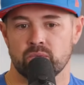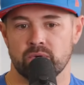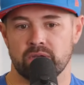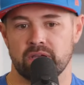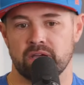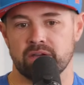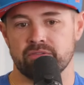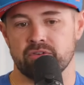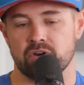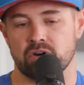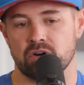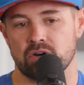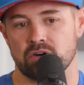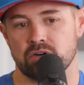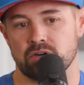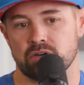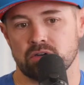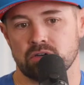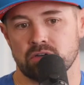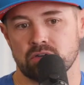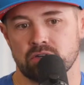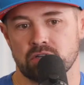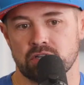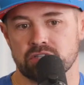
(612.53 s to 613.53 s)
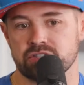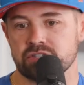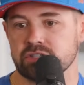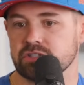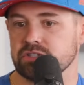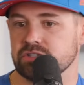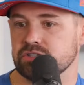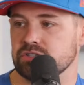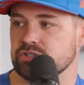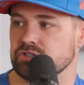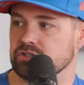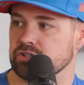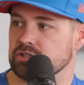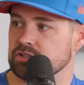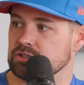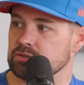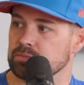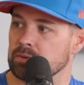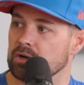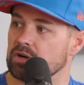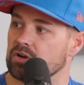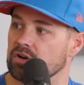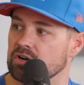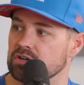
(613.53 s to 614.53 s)
we have our NOS Energy Drink
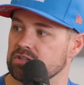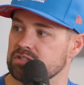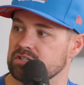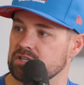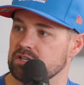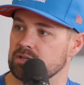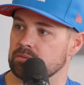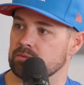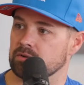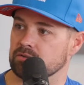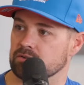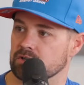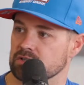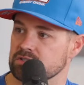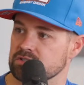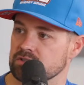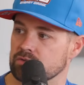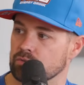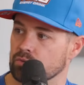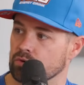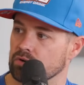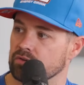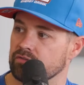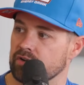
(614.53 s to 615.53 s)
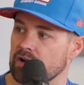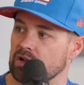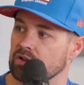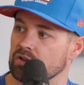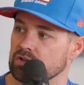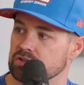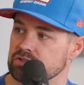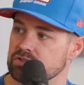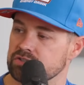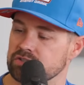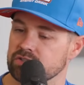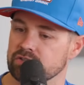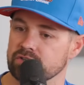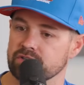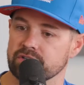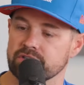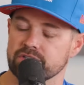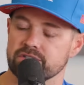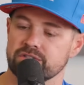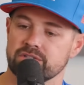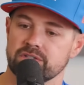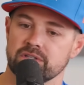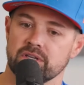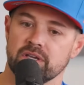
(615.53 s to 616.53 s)
sprint car team that runs in the World of Outlaw
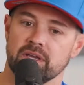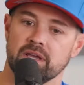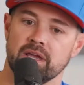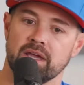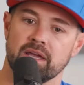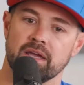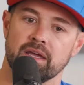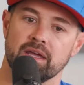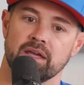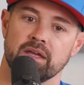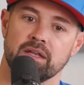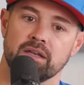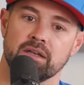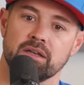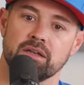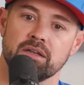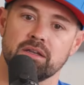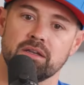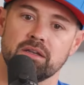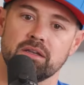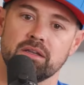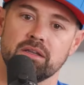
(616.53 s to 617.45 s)
series, and